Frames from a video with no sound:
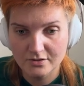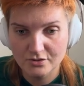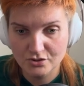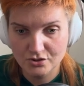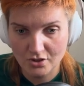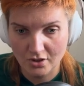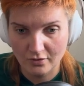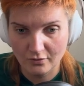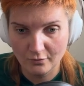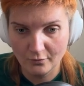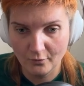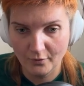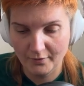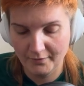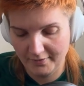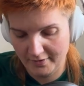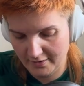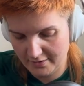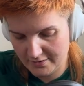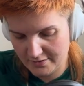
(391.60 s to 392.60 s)
So
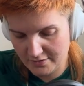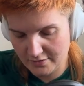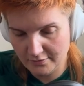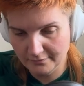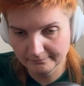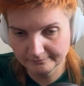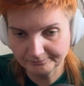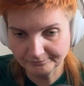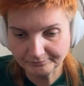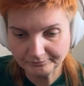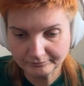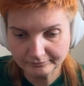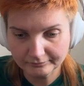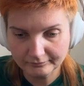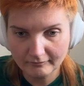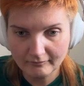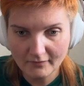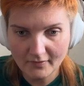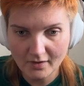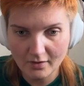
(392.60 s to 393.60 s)
what we're going to do,
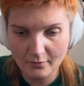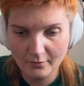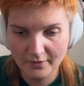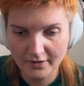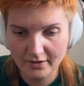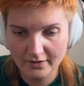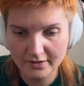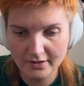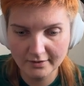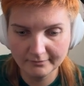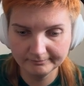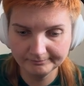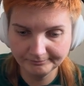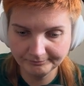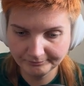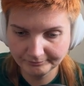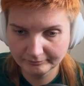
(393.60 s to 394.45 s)
we're going to,